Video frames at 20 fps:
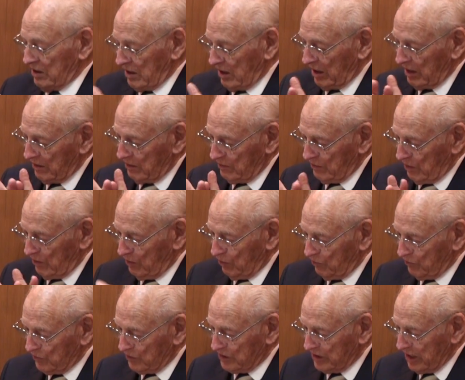
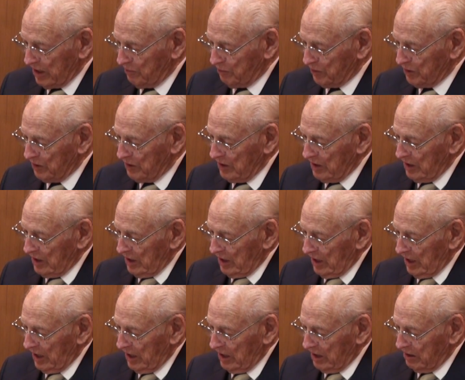over Tampa,
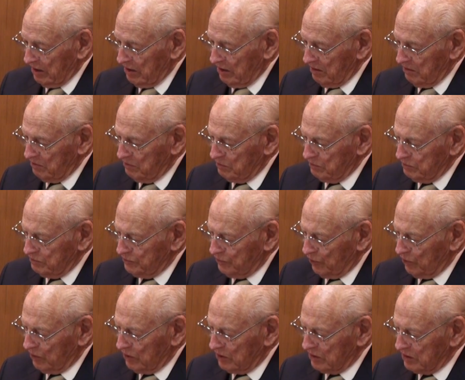and
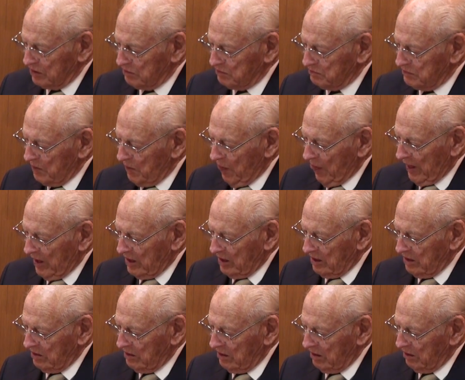for
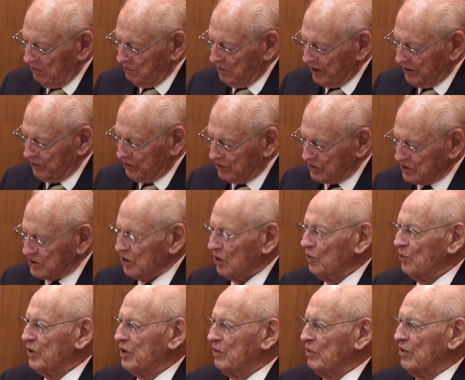a month or so
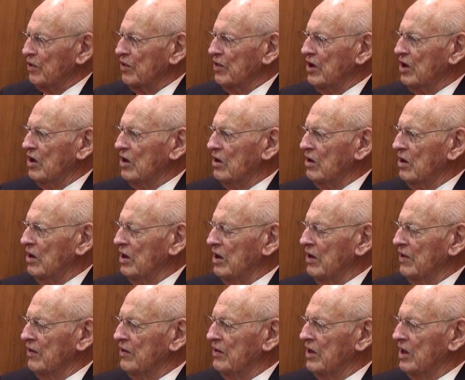we were there,
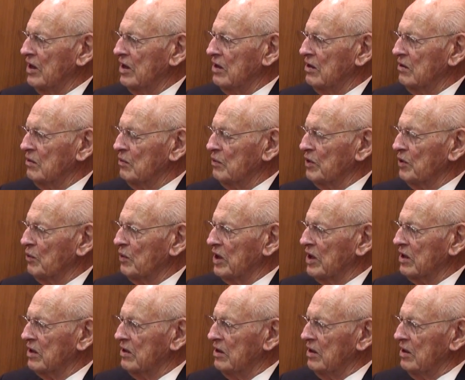and then we went
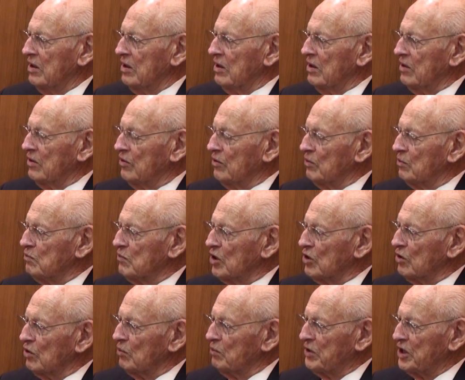to
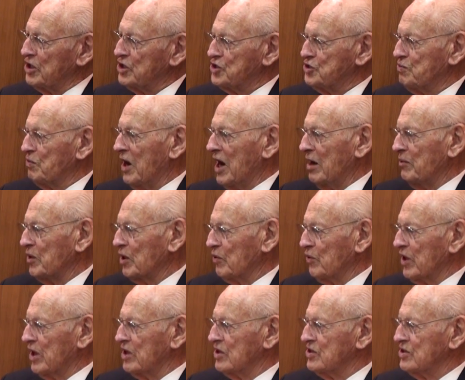Myrtle Beach bombing
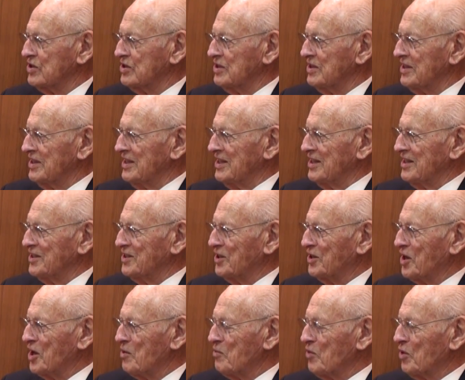range.
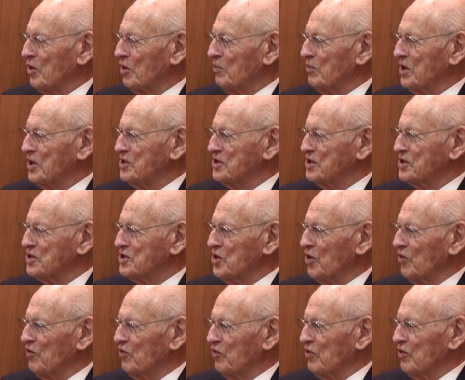Today Myrtle Beach is
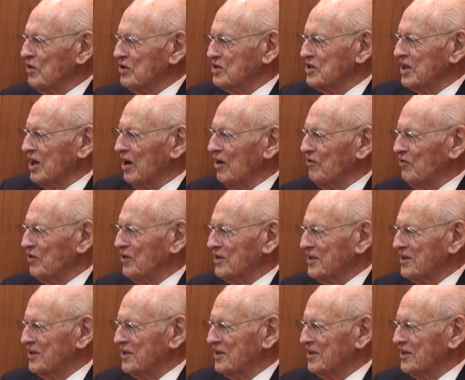known for its golf